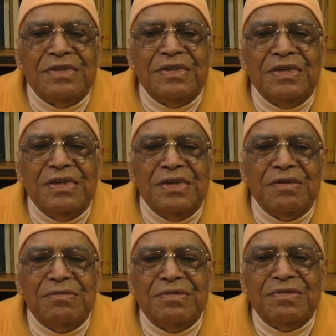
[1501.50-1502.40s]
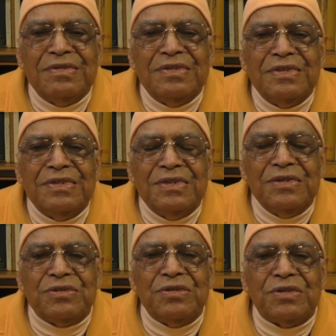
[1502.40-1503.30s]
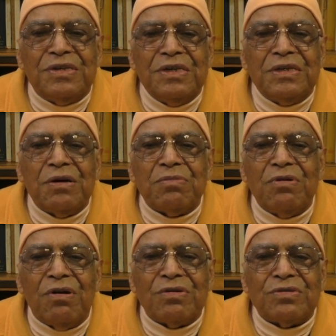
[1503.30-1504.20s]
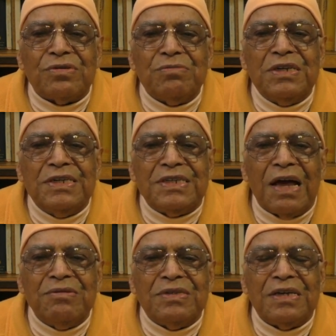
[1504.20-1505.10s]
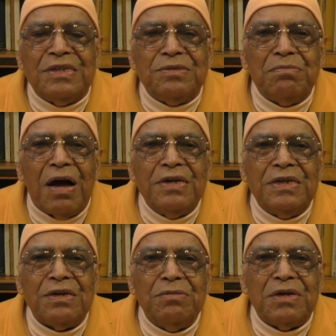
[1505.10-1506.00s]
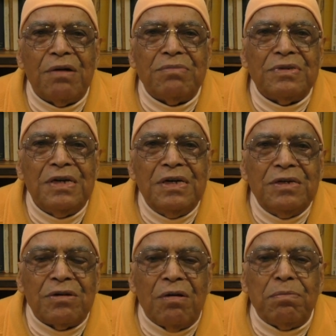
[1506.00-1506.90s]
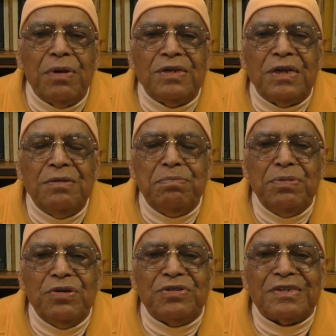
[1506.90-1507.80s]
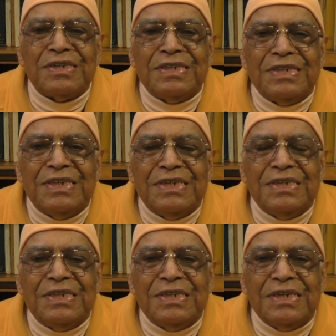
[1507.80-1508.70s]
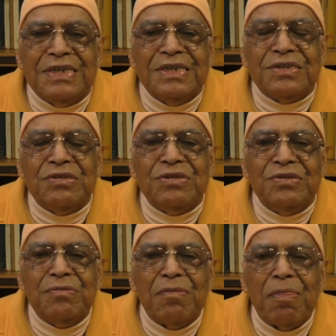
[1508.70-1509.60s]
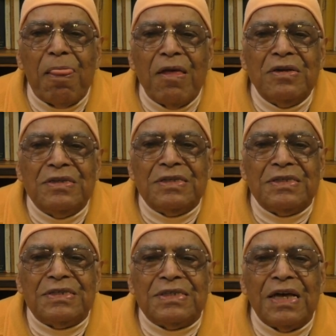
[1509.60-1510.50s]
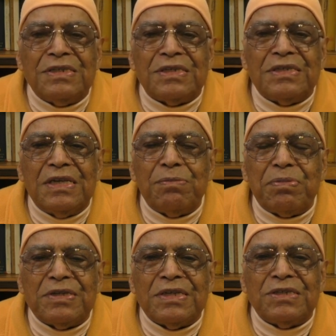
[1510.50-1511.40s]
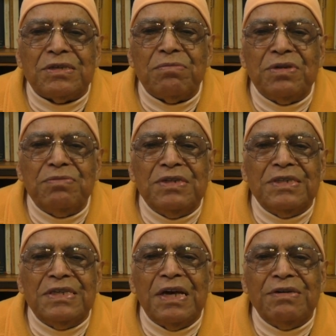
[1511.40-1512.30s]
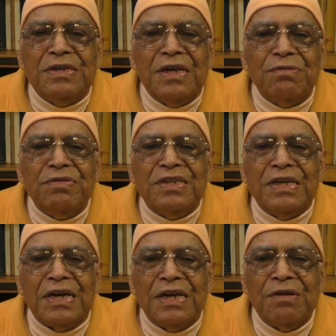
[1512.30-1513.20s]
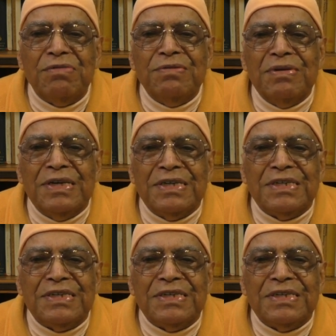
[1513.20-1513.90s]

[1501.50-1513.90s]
He used to think of God so many times that his mind had become completely pure. And he could sense the presence of divinity in everything and every being.